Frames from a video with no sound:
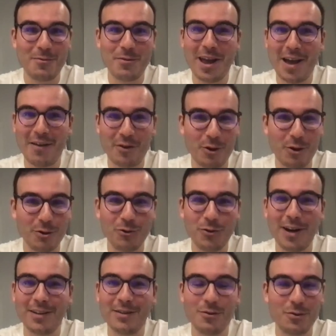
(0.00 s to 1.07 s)
we have
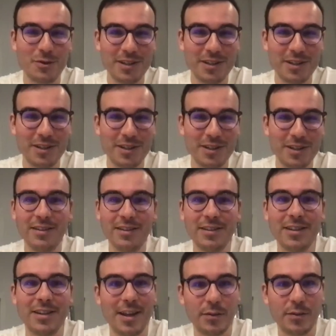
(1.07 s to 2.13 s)
contracts and all these other pieces,
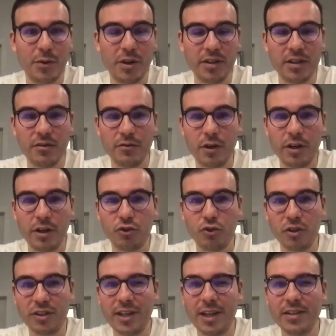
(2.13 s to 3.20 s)
and that's put us in a
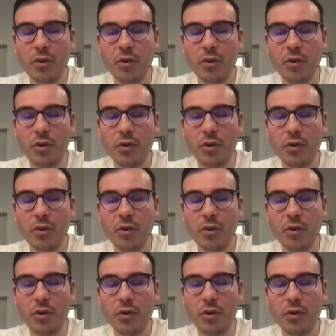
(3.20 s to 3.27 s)
strong stead.